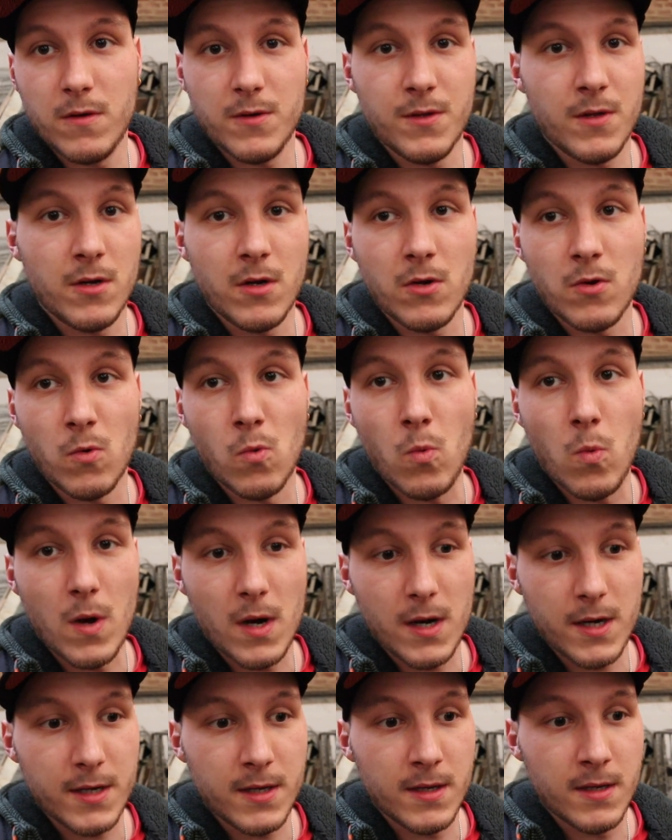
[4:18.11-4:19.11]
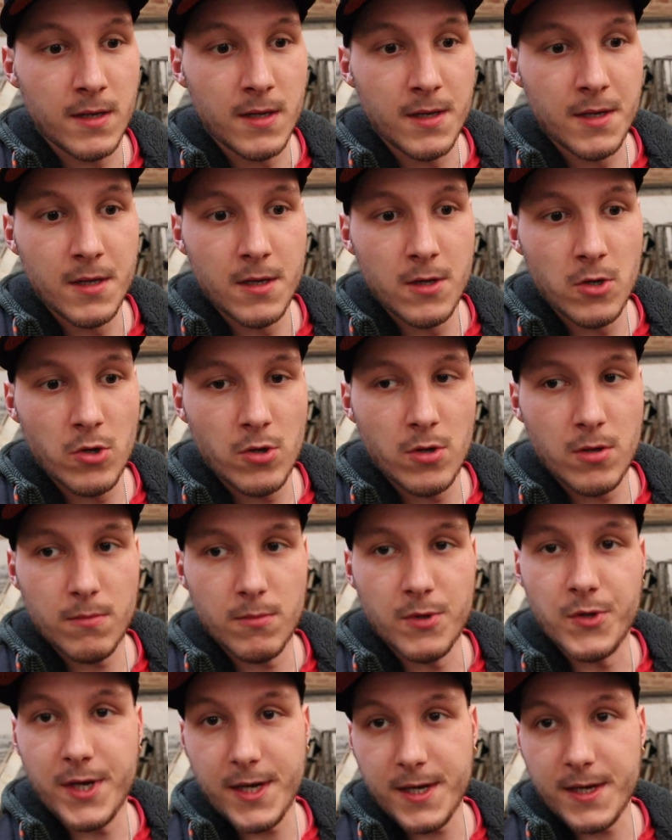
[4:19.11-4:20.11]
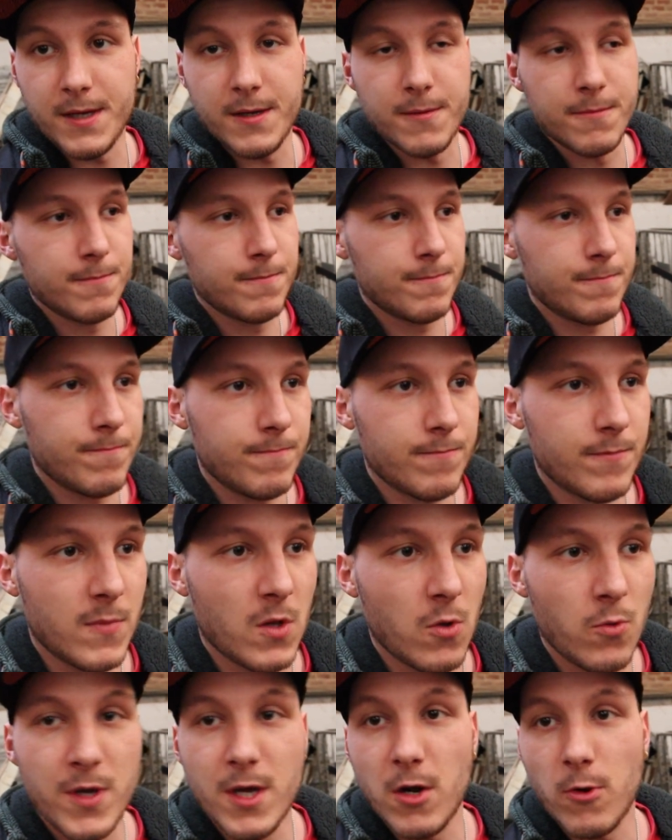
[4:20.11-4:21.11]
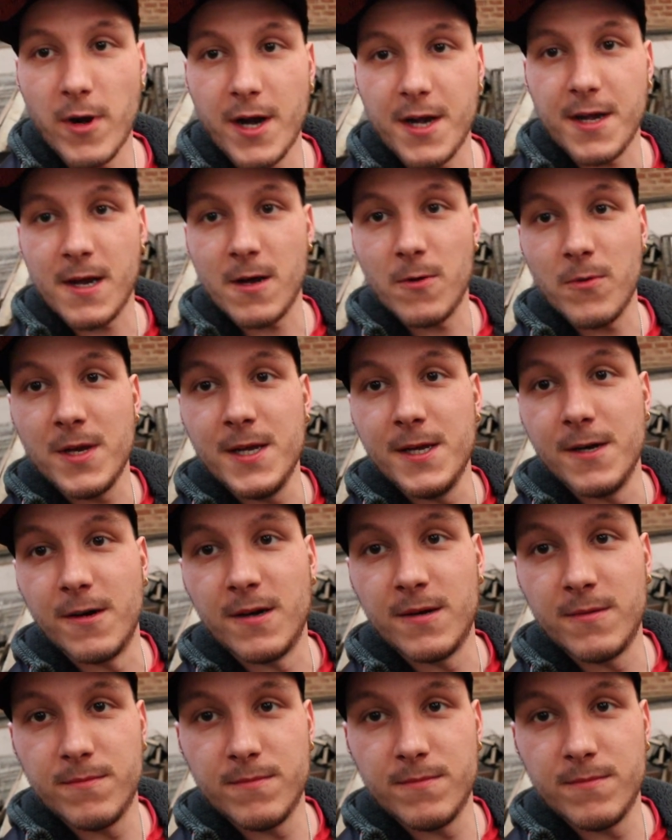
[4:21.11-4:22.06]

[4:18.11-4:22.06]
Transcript: I don't know why, but hey, we are right now here